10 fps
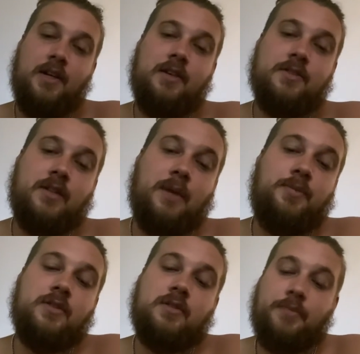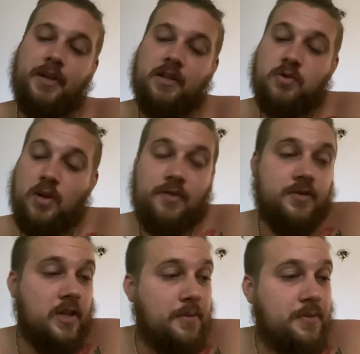So that puts the Big 12
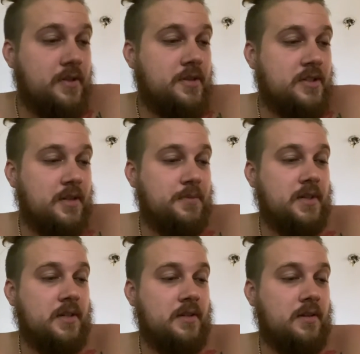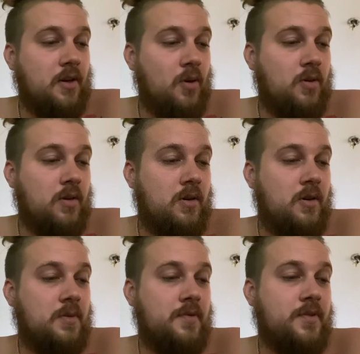championship at
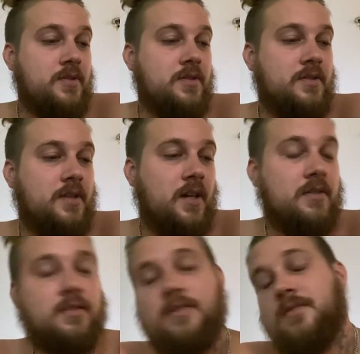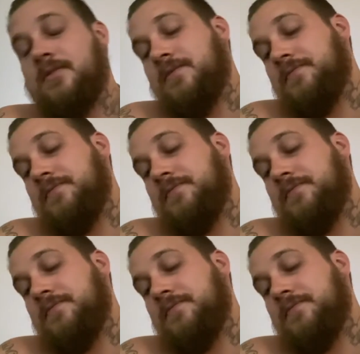Oklahoma versus Texas.